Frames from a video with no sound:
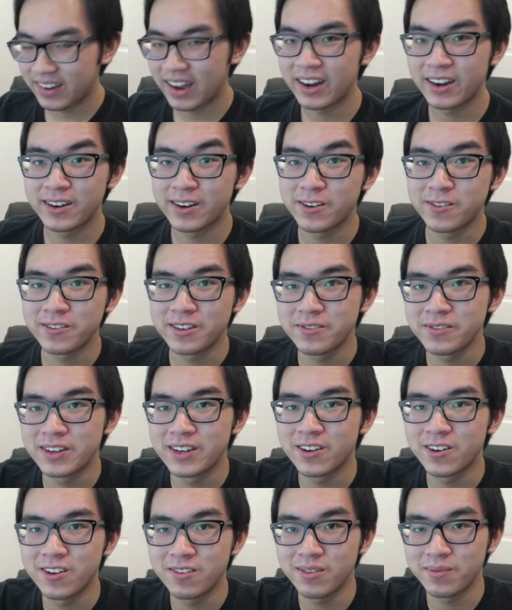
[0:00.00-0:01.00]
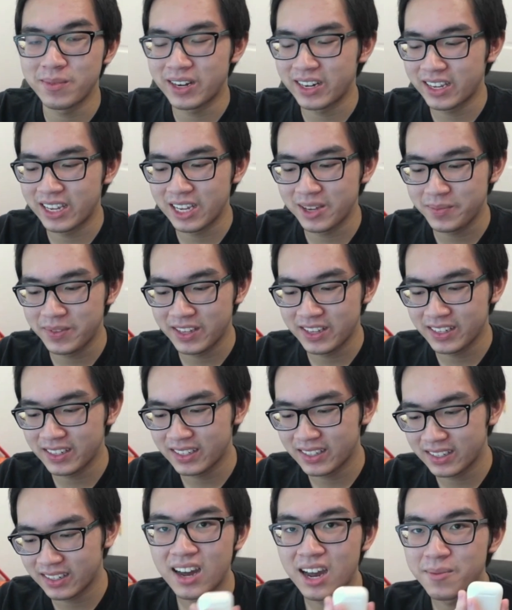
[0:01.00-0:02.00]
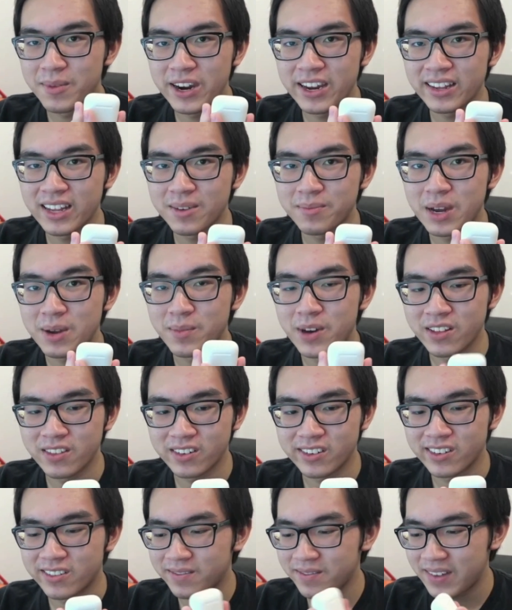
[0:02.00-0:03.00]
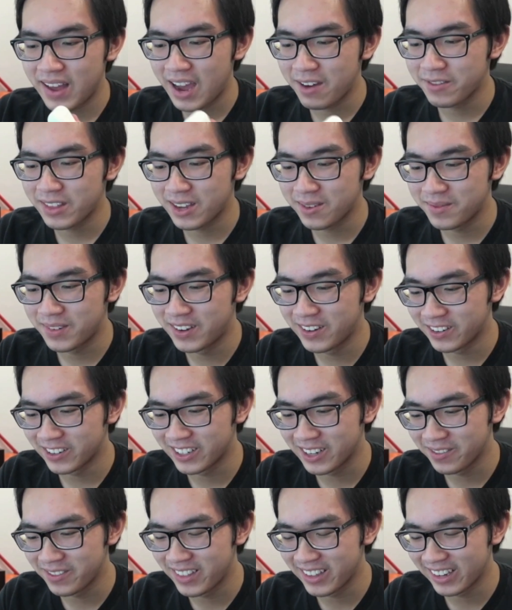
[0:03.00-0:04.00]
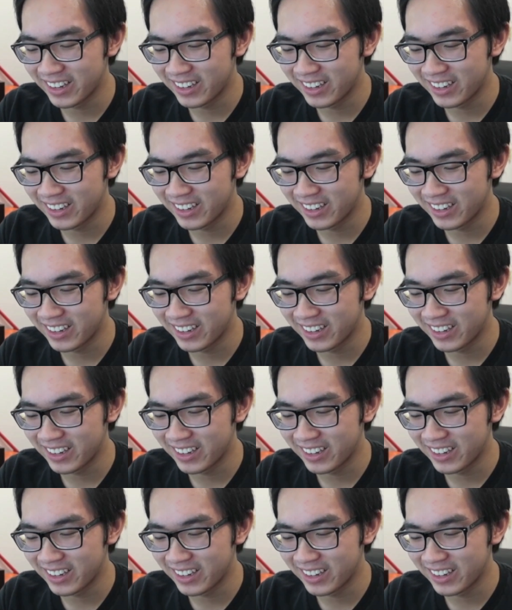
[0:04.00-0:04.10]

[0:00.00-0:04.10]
I don't even know if I'm gonna keep these. I might let my mother have them or something.